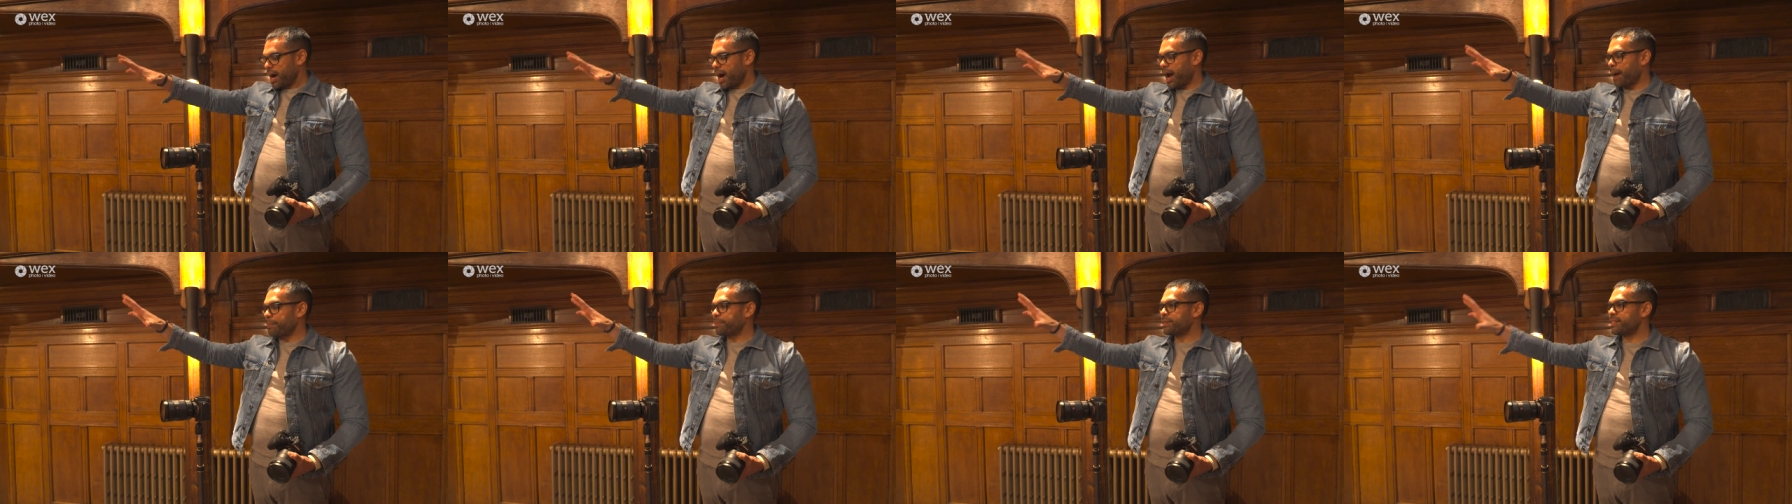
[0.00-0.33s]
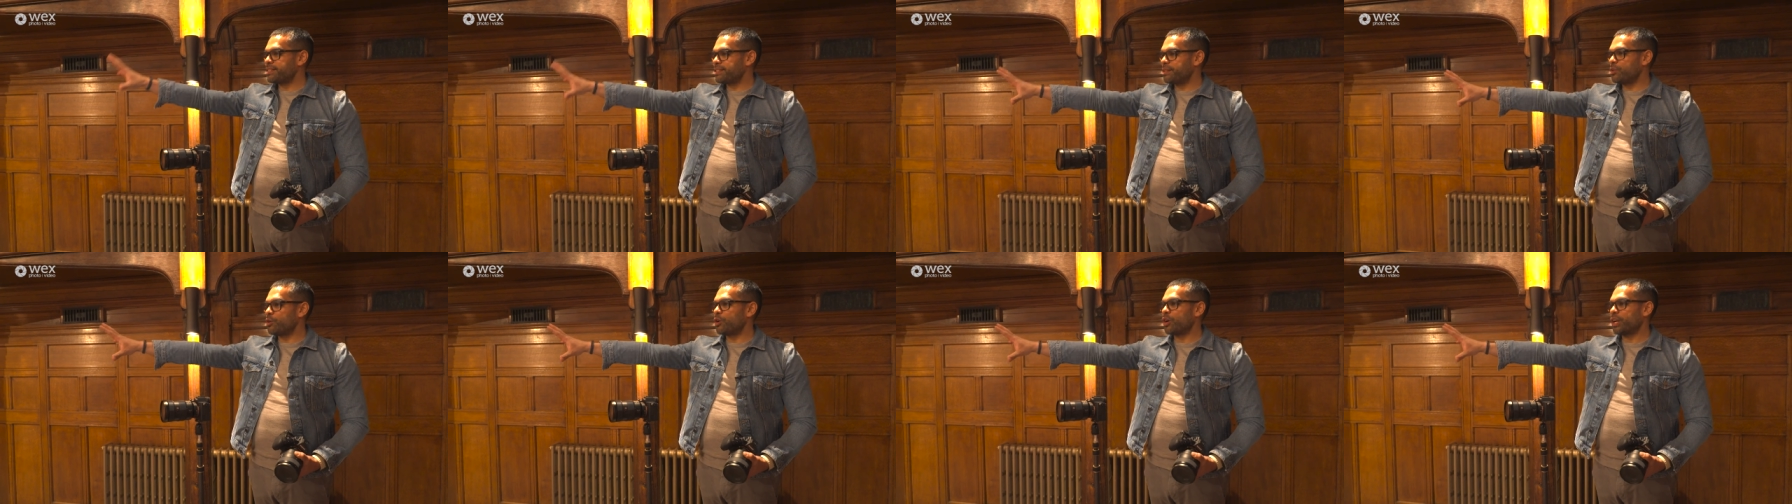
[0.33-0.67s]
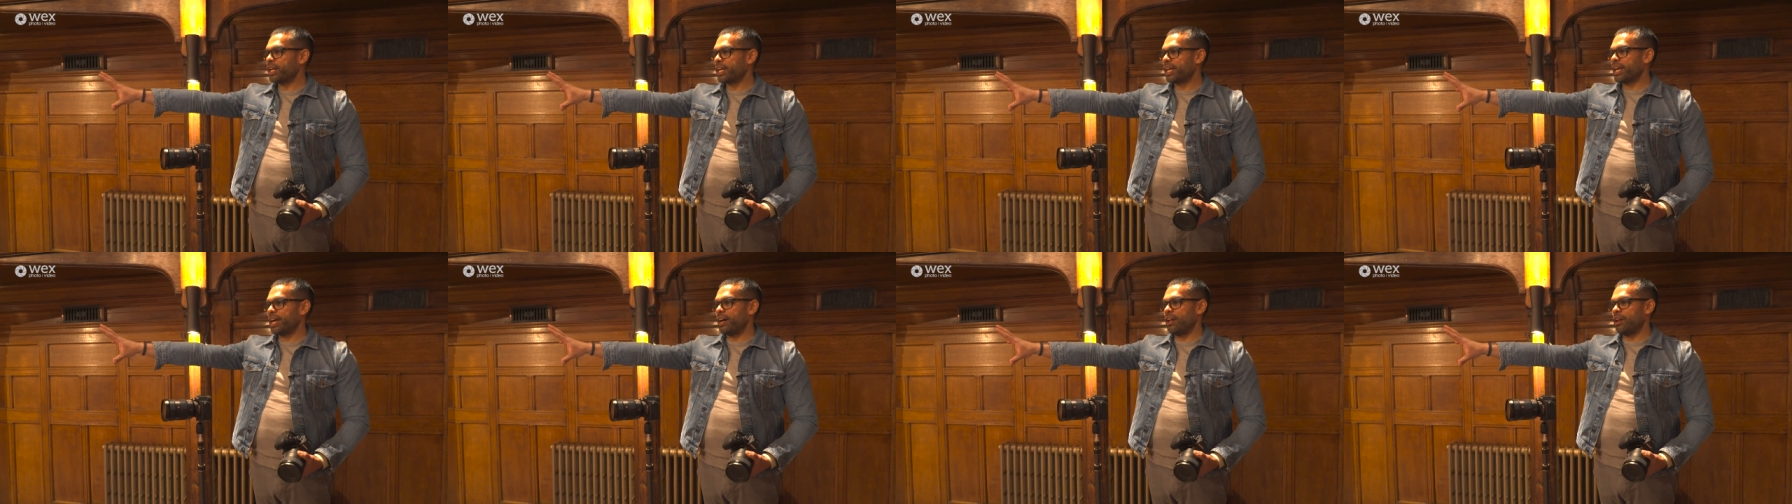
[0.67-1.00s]
I'm still
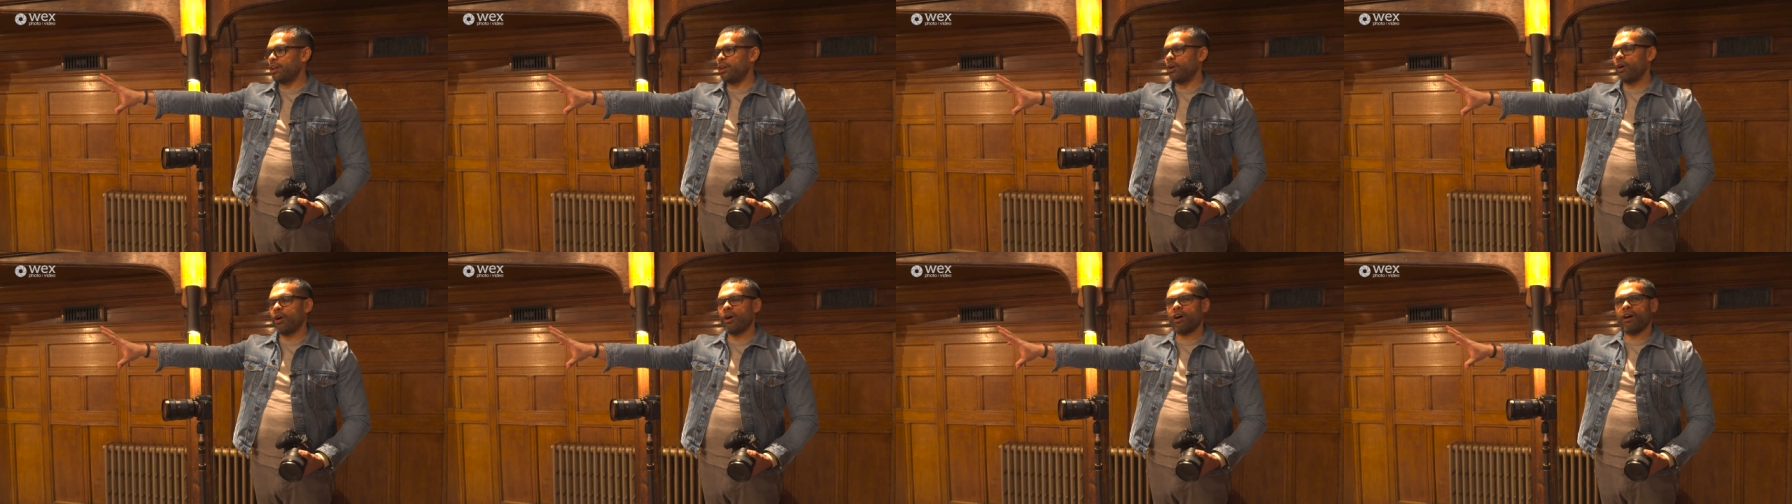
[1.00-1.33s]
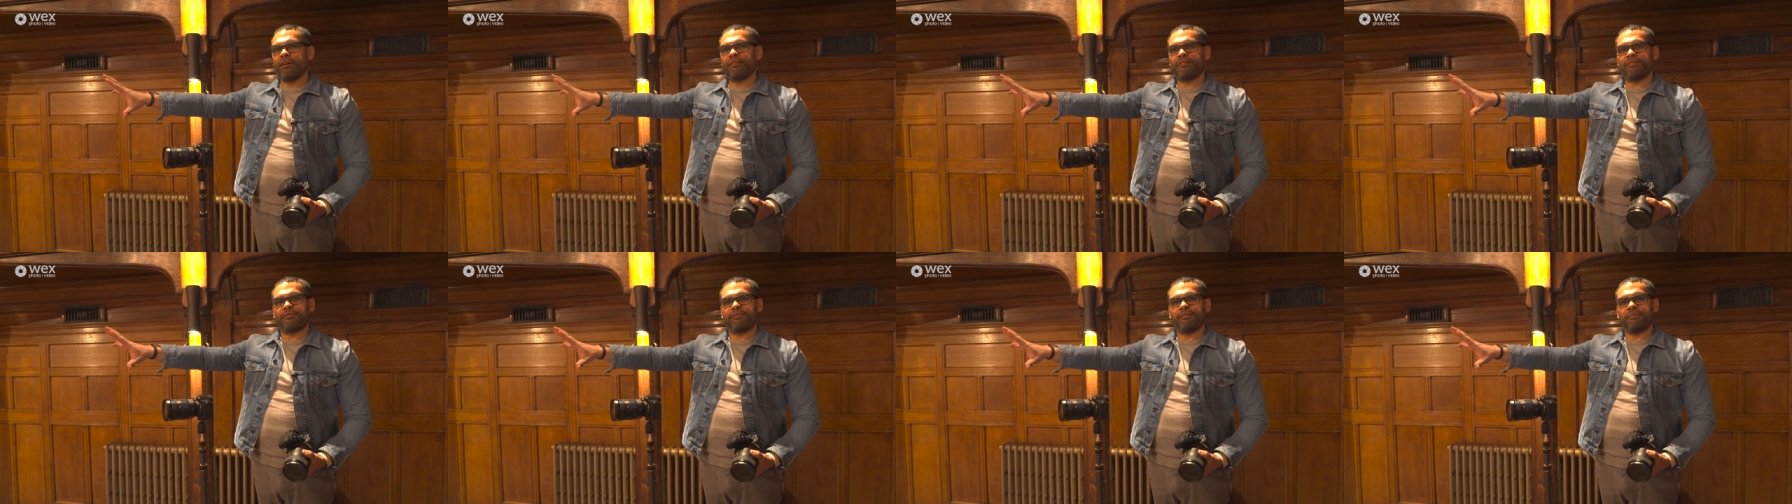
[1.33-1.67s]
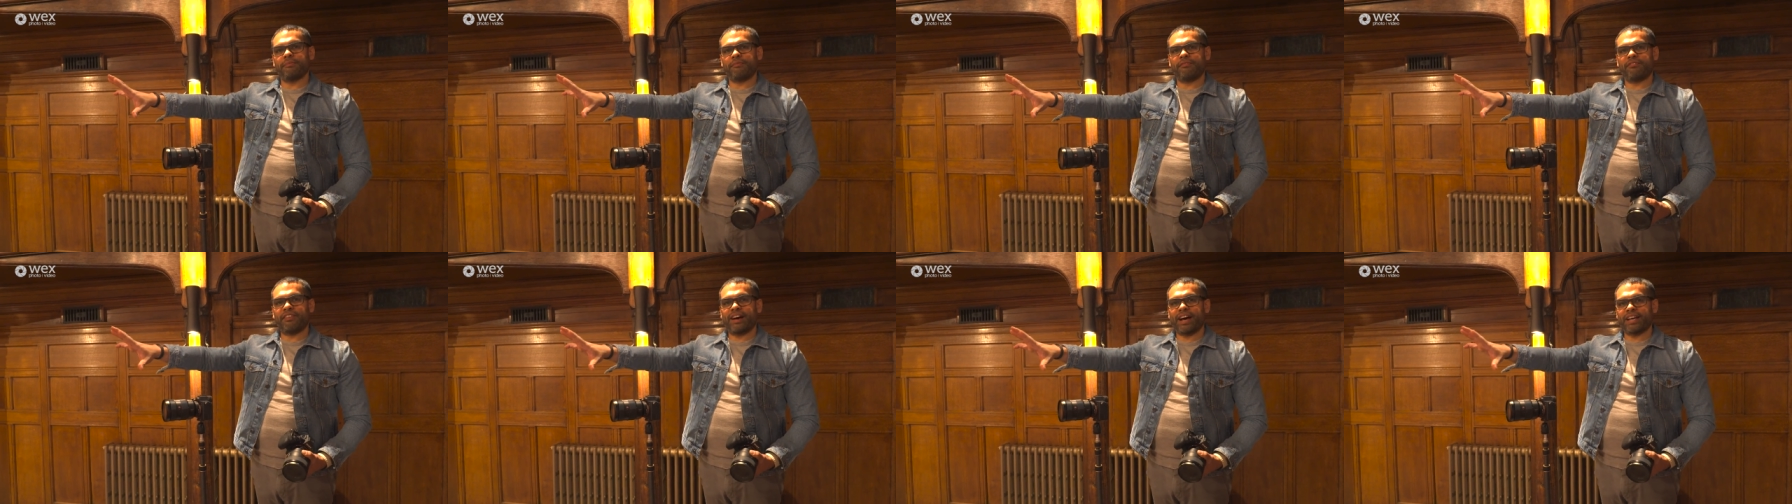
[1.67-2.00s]
gonna get a lot of
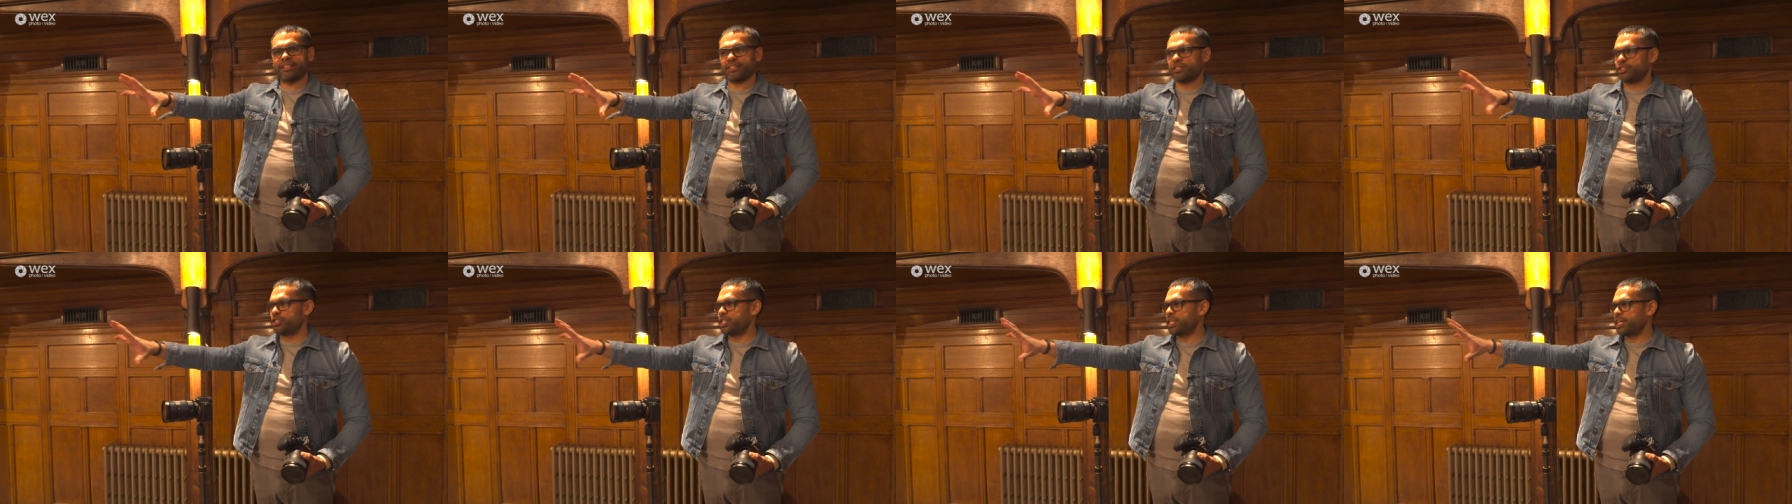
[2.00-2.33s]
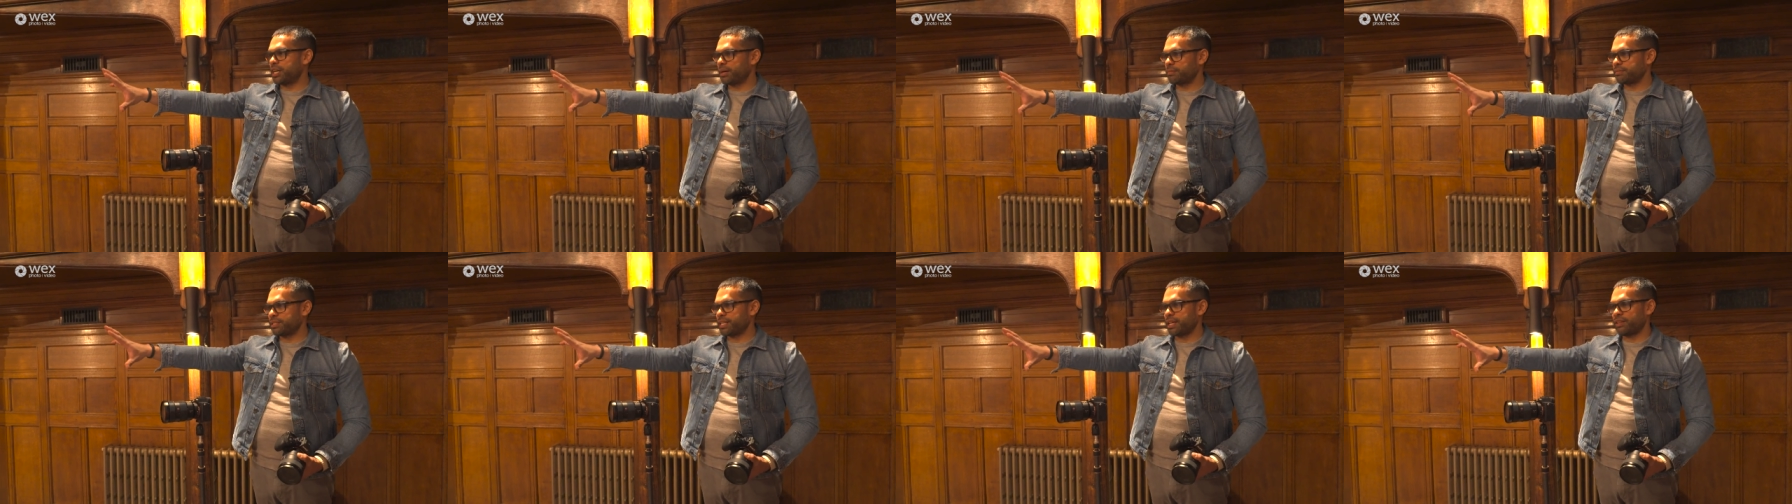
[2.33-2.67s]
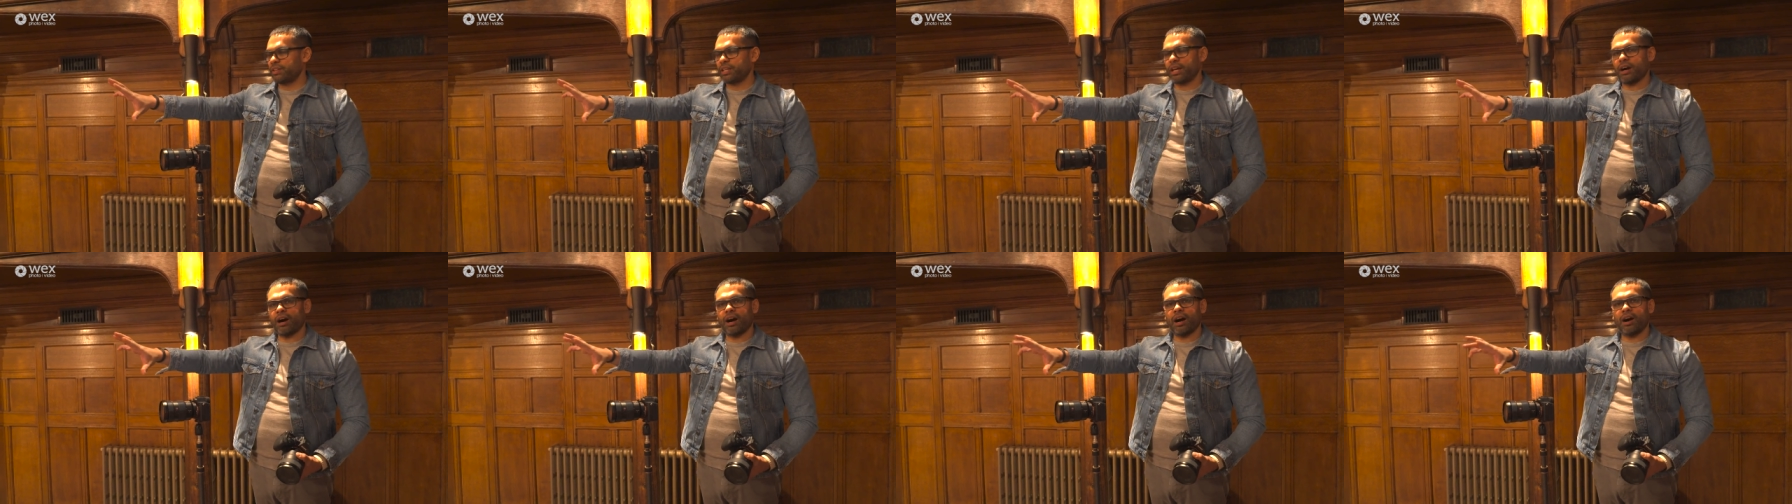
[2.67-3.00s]
Faz as she comes
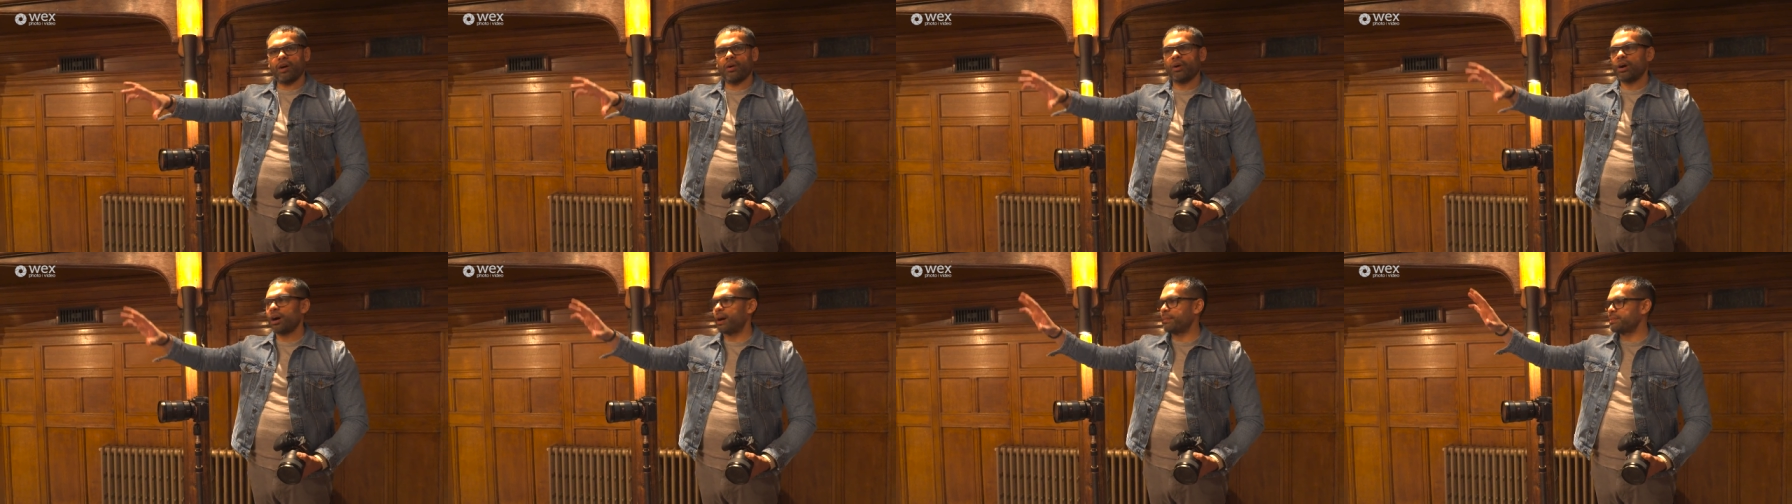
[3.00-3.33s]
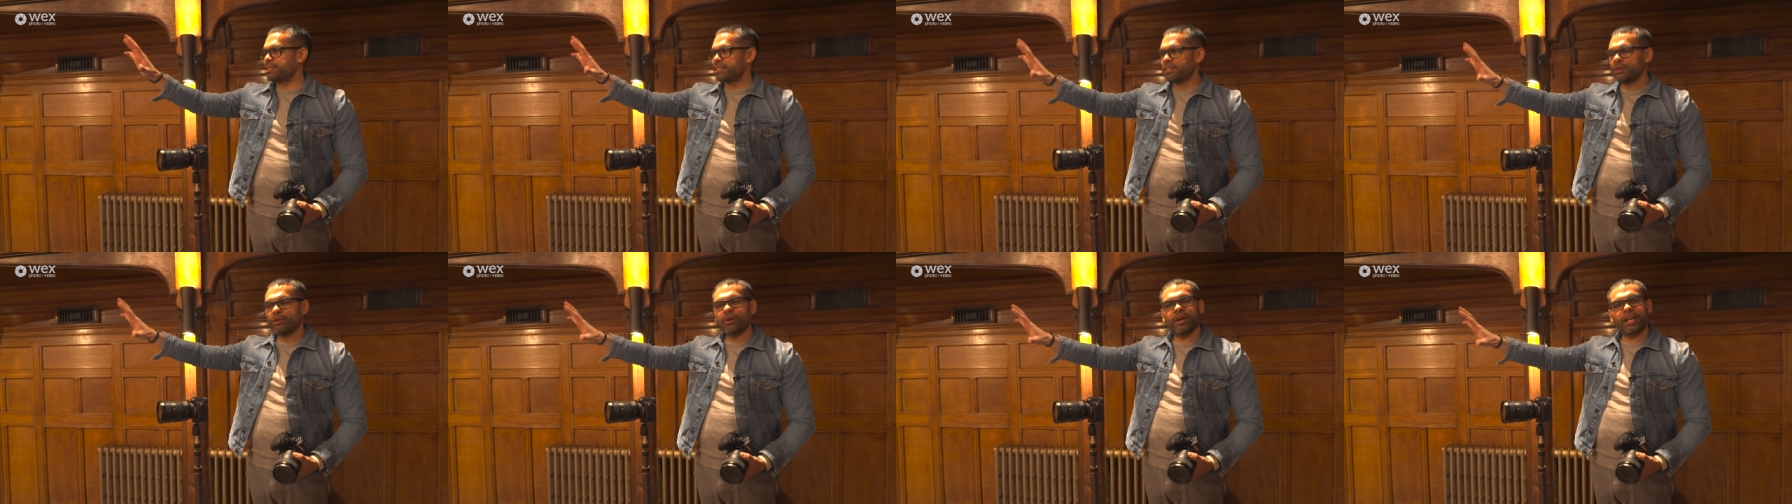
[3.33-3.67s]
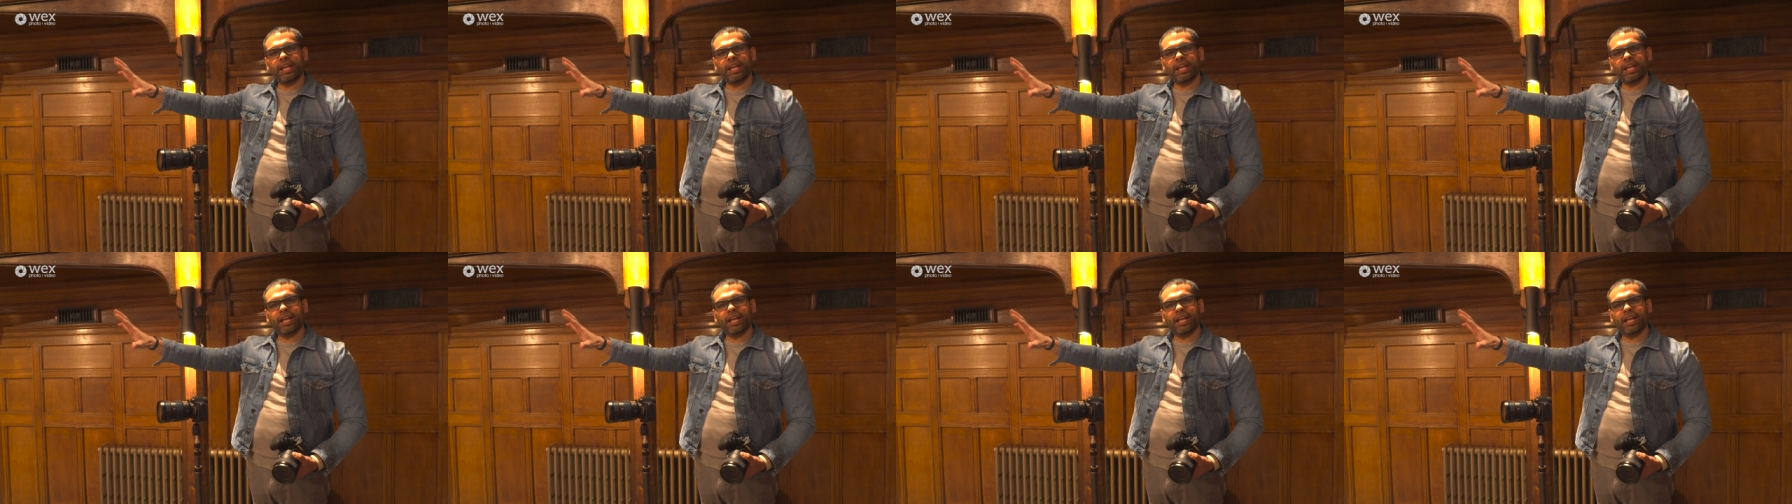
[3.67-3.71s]
down the aisle. I'm still